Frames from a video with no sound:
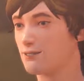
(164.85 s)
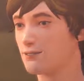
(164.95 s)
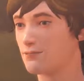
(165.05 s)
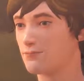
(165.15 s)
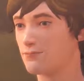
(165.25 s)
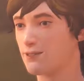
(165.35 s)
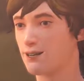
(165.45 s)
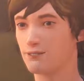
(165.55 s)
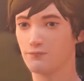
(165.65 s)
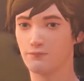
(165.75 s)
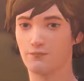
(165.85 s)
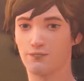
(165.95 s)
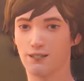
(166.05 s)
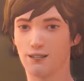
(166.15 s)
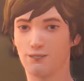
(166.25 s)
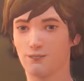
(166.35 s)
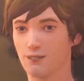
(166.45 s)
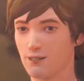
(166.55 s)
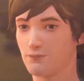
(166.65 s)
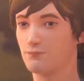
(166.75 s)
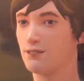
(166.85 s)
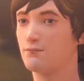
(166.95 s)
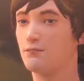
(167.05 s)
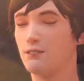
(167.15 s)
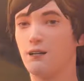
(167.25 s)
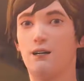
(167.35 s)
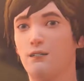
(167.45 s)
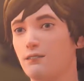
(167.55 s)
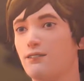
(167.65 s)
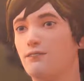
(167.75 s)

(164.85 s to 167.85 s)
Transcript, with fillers: of black and white. Plus, babes with breasts.